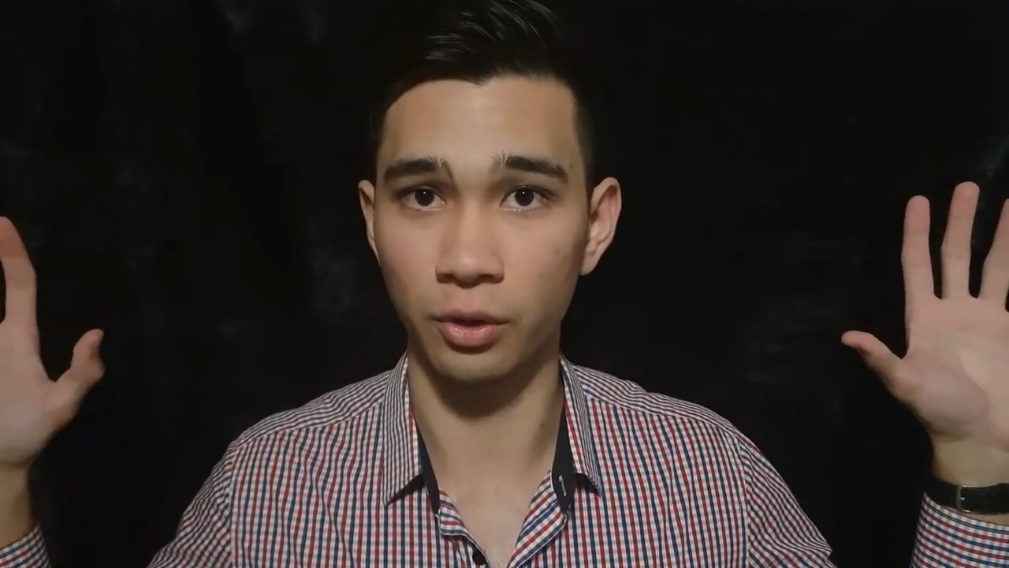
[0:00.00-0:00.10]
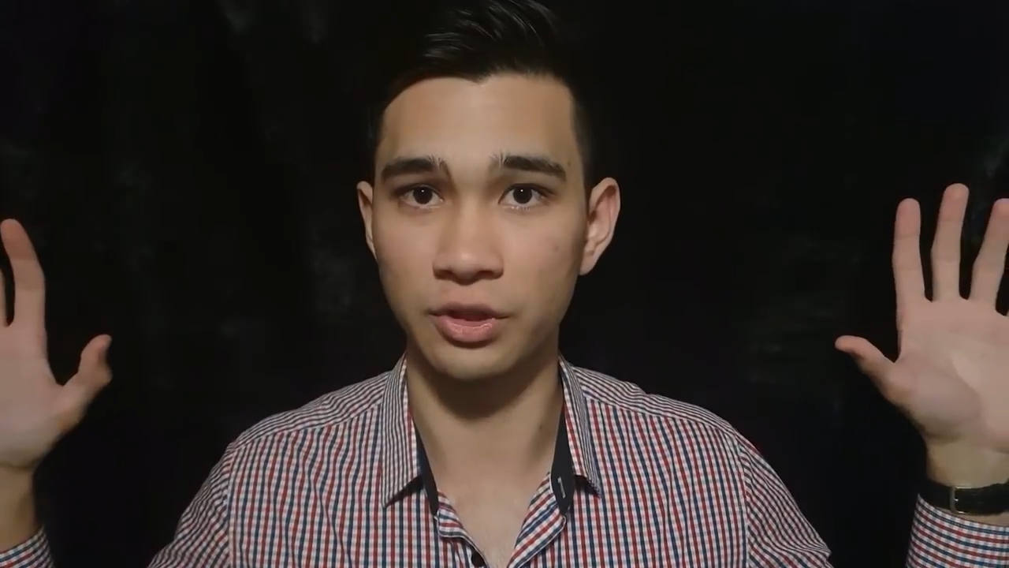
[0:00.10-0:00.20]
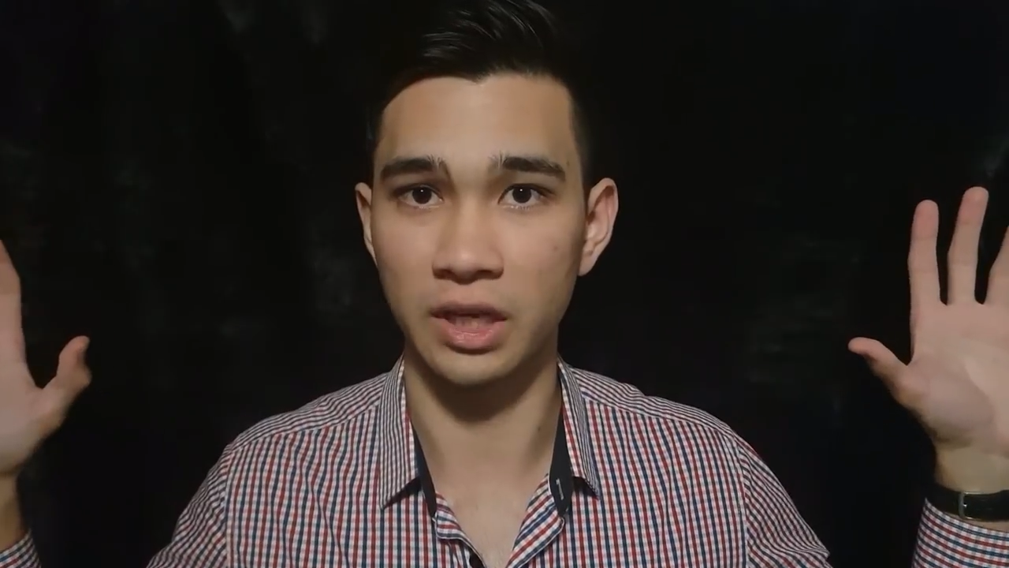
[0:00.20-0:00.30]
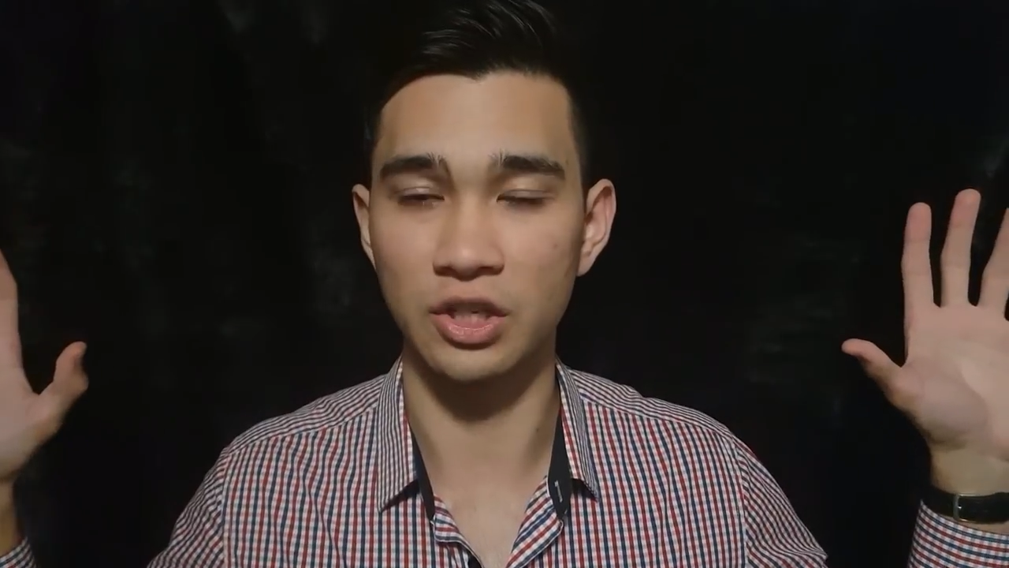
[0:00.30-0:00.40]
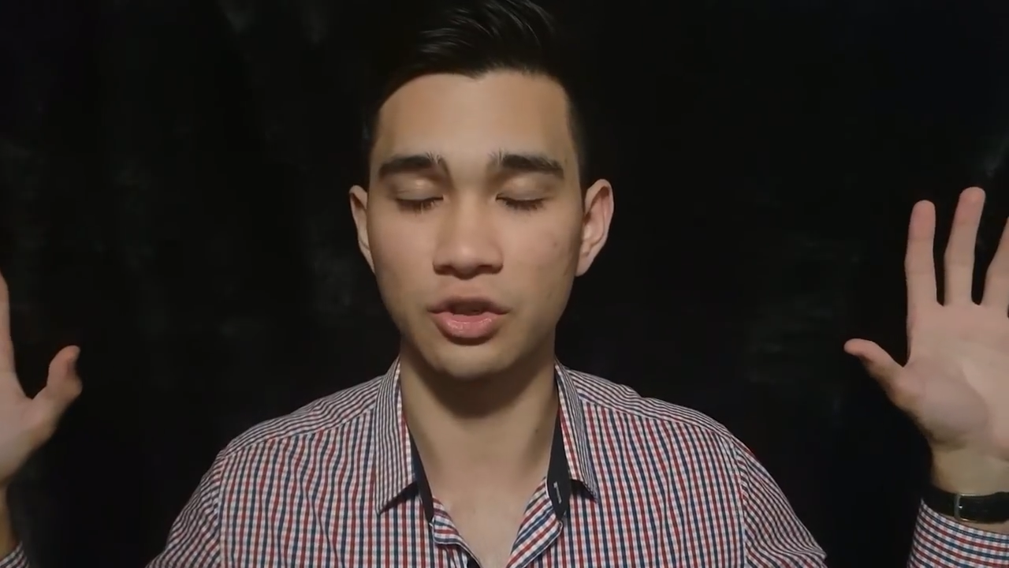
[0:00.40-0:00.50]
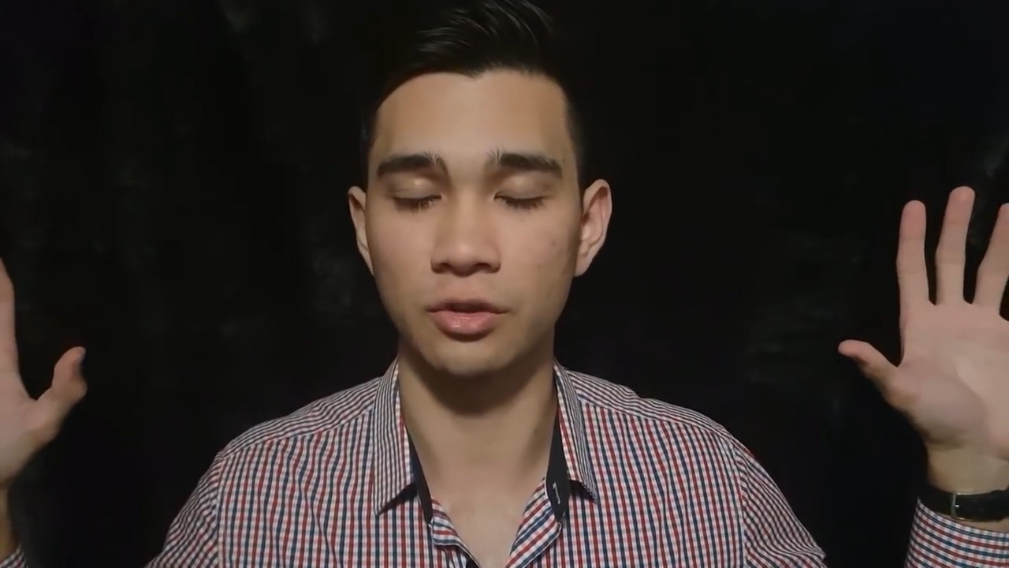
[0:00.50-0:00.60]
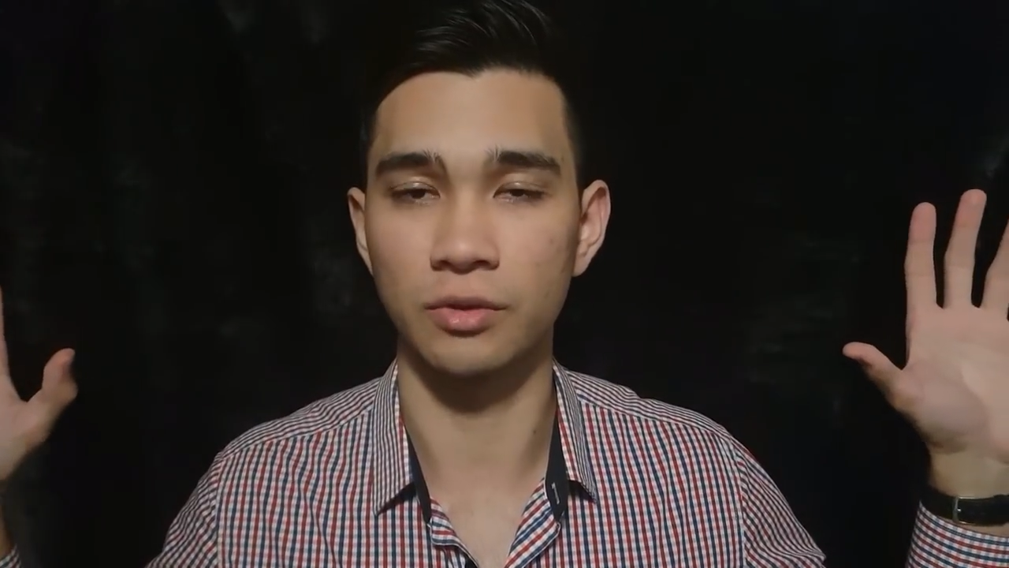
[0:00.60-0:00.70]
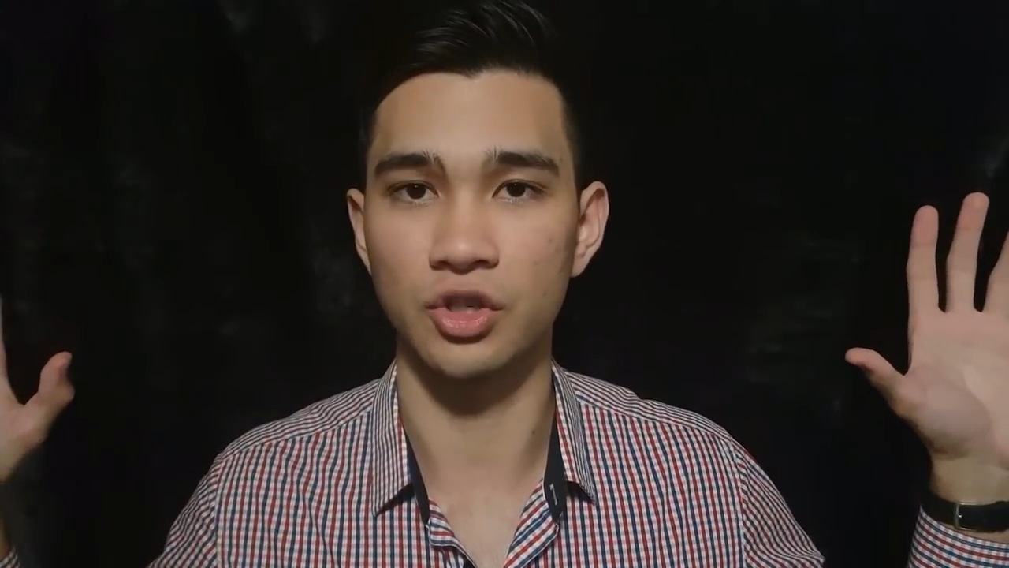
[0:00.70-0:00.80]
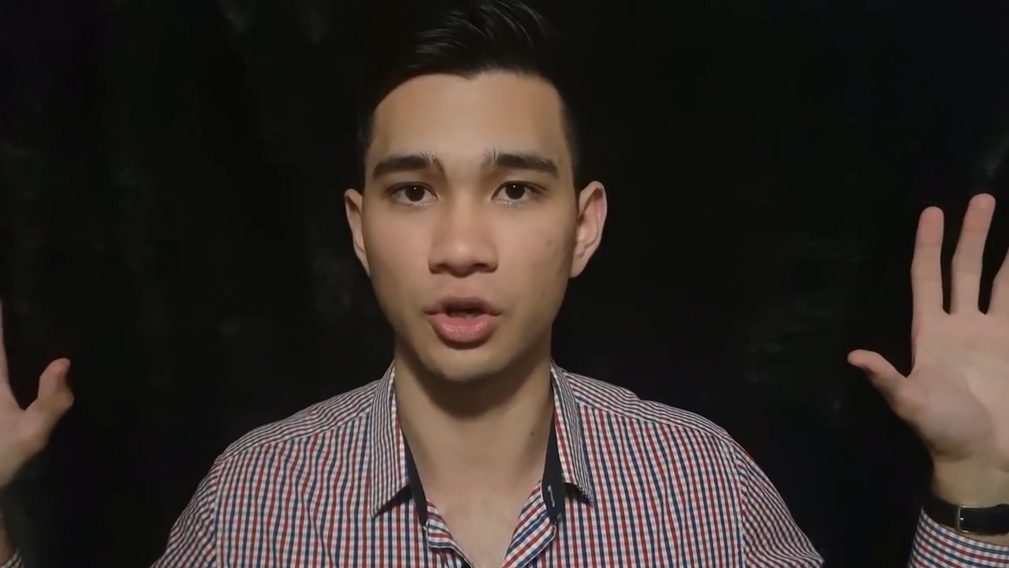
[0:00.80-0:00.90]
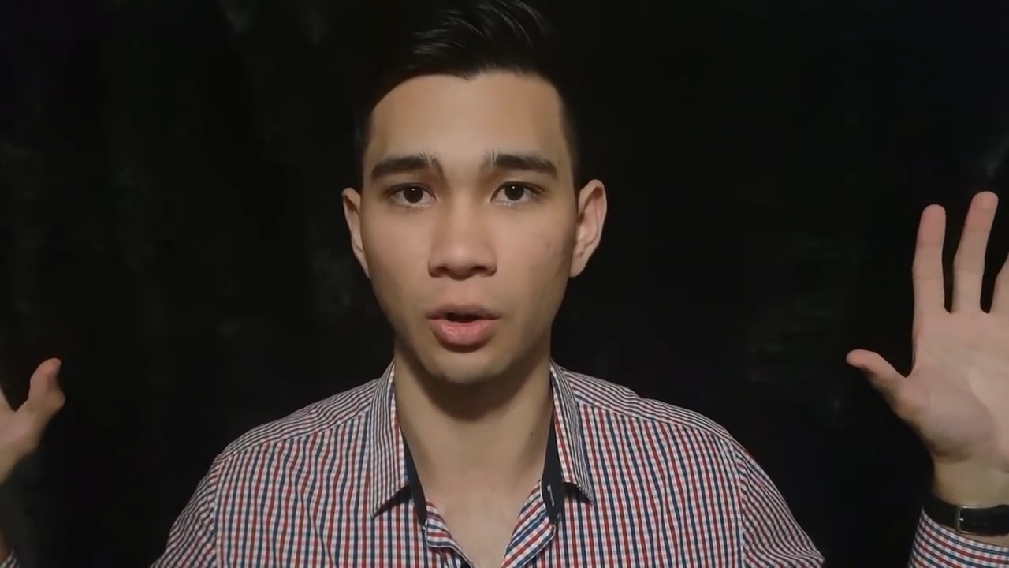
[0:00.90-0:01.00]
rotation of
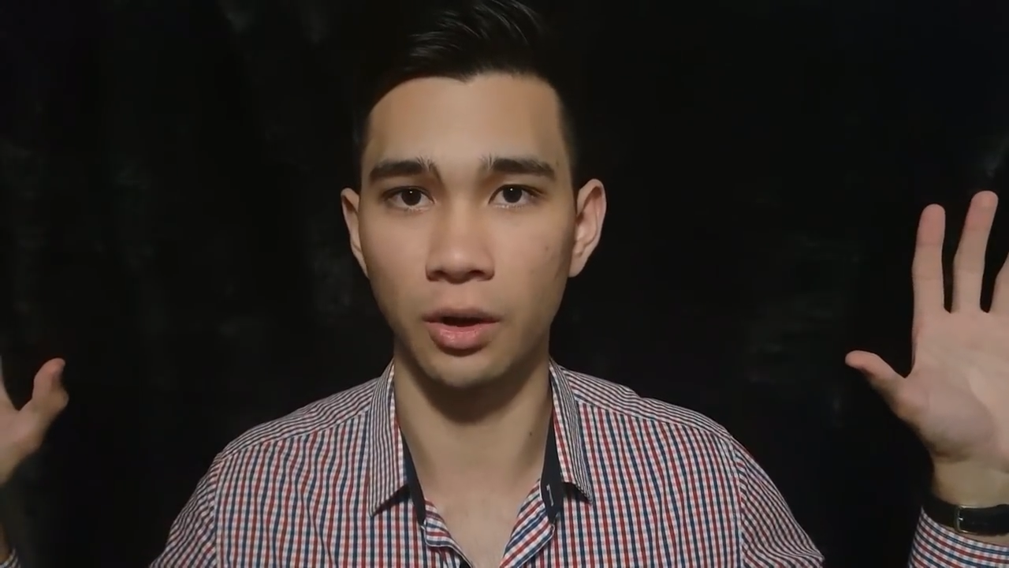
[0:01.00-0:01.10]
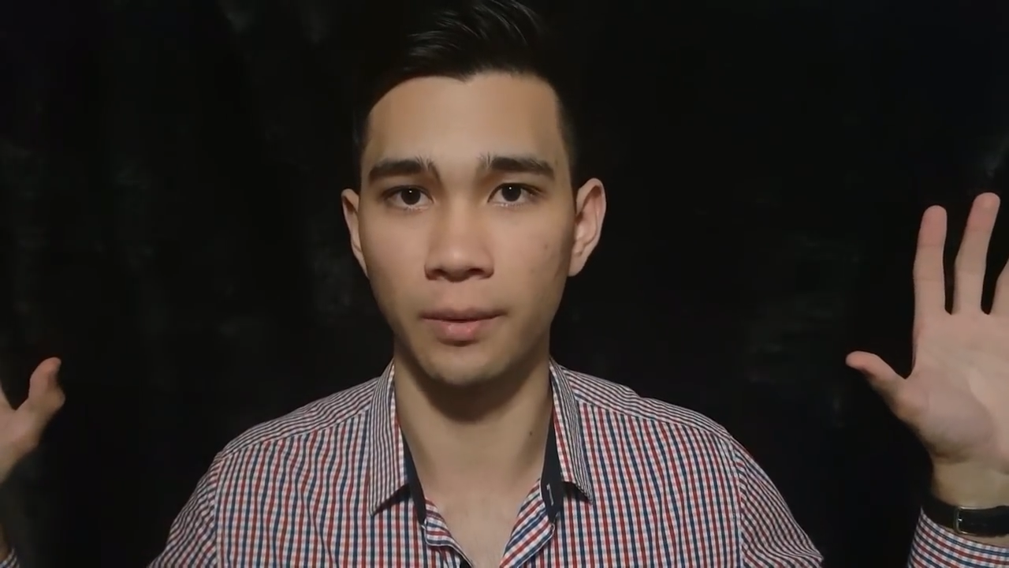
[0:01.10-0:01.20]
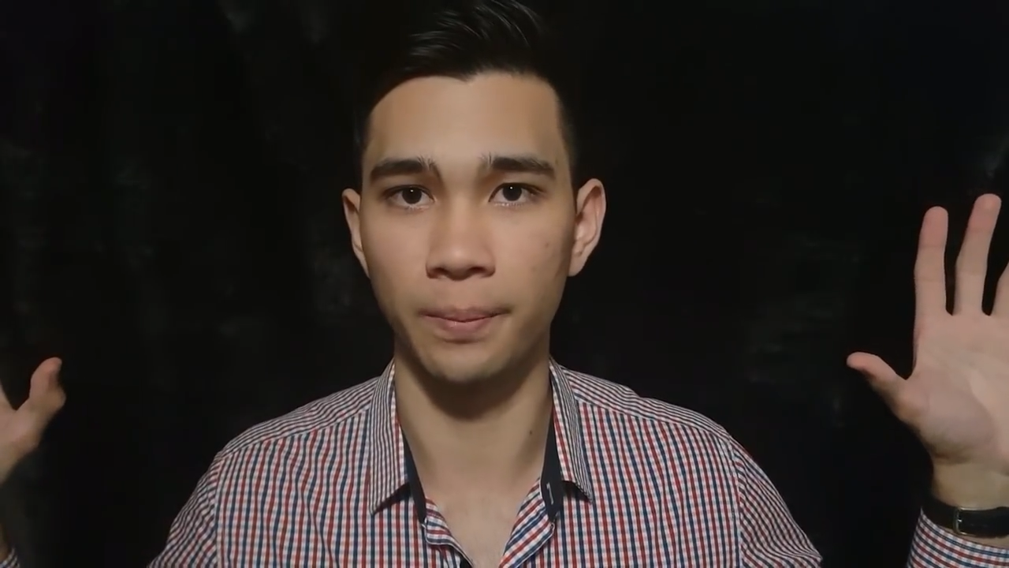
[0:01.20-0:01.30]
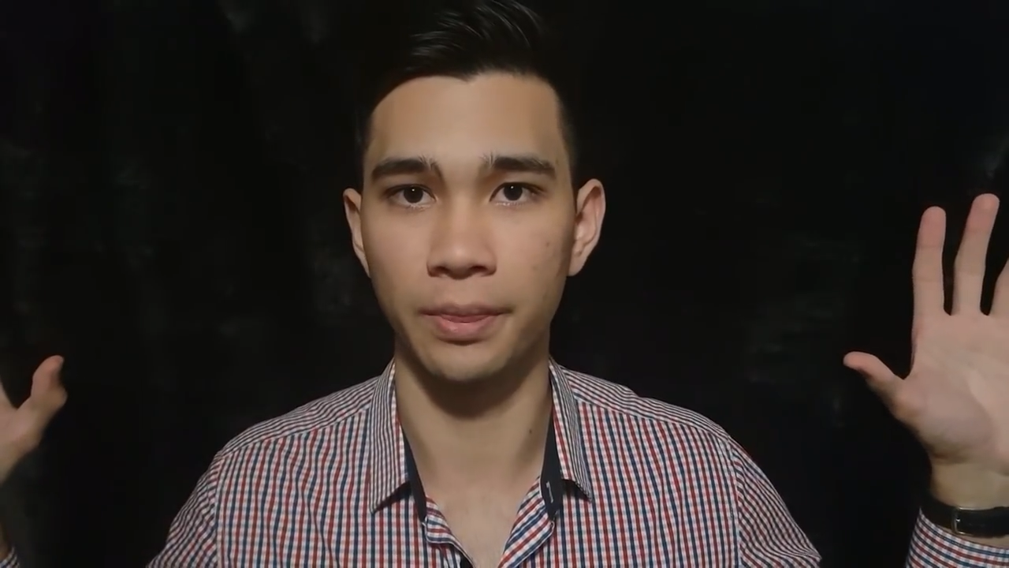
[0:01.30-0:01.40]
the shoulder.